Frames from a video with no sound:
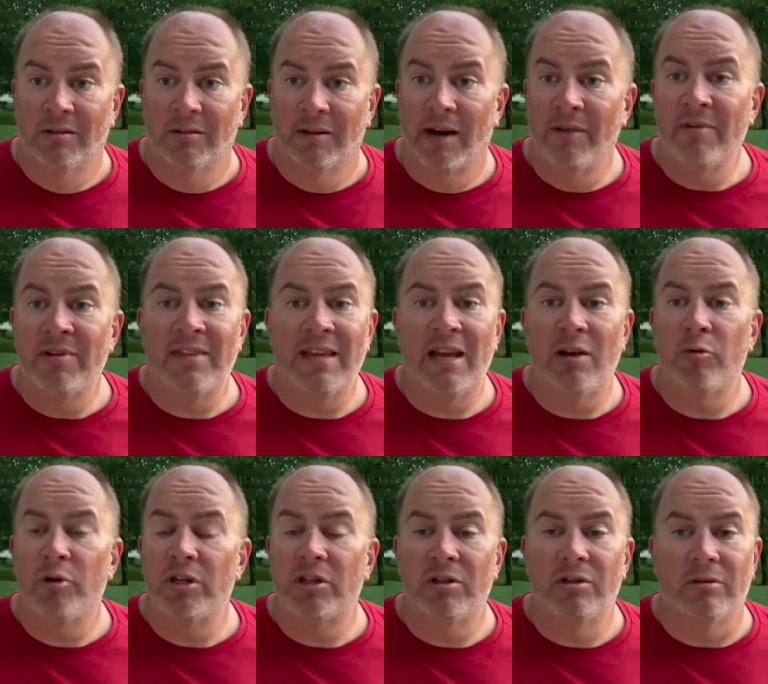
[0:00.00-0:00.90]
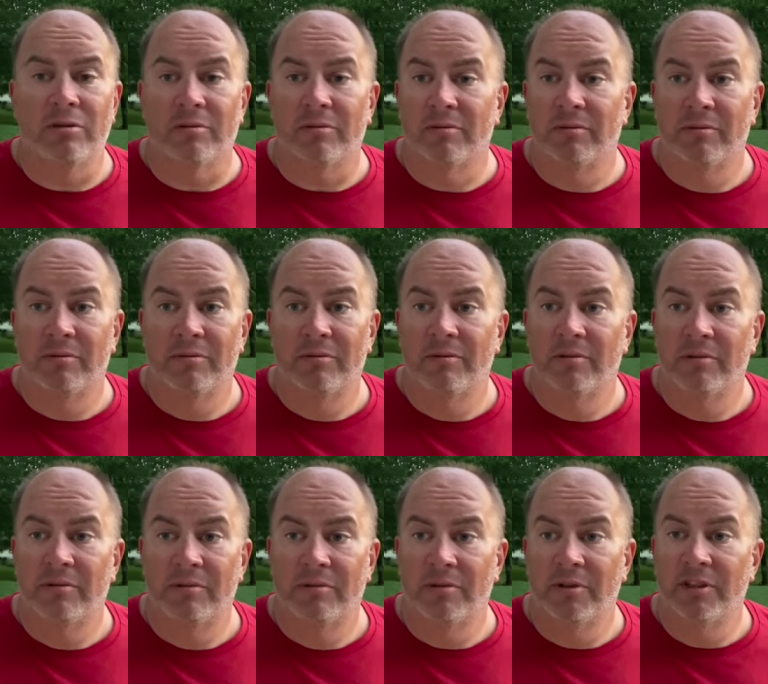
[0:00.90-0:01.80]
Everything we do,
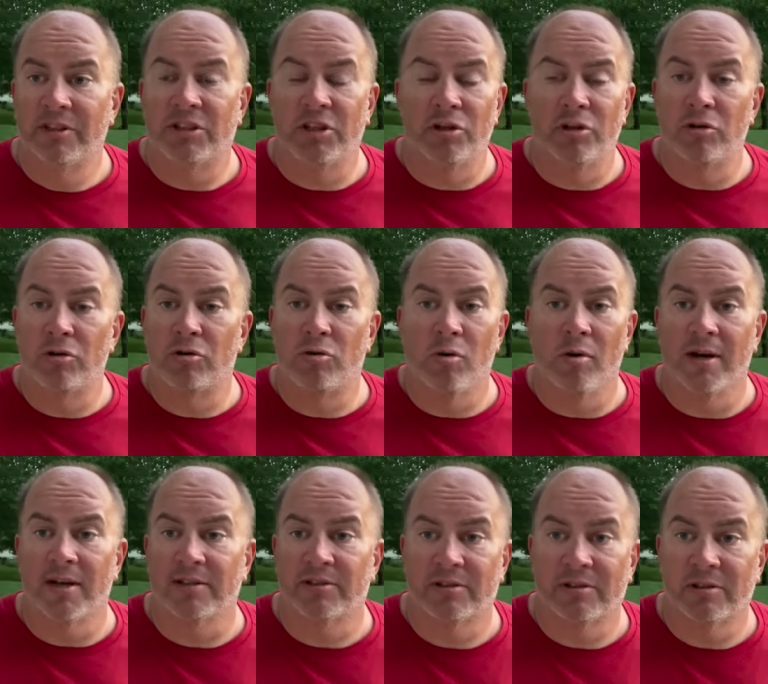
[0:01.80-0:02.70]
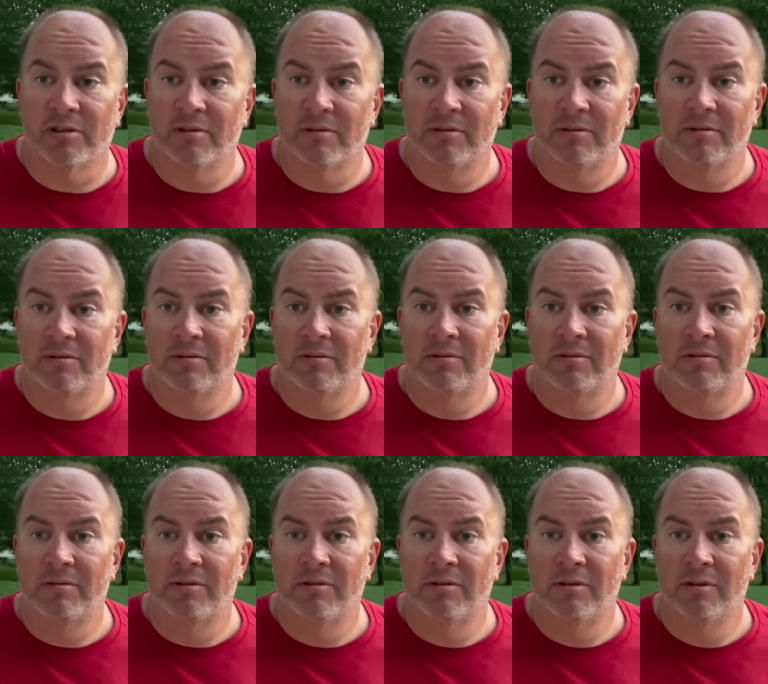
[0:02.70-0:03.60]
it's a new quest.
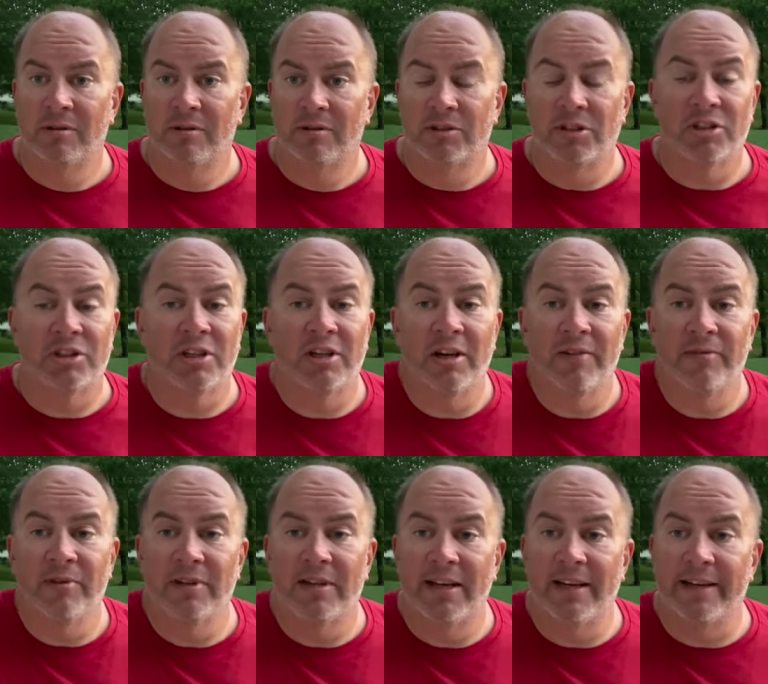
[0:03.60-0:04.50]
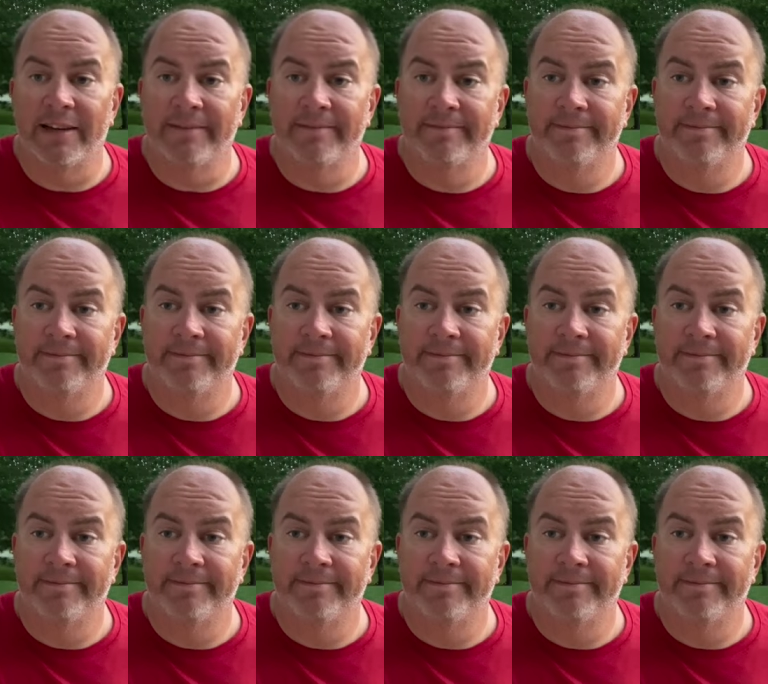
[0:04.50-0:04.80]
Just a different day.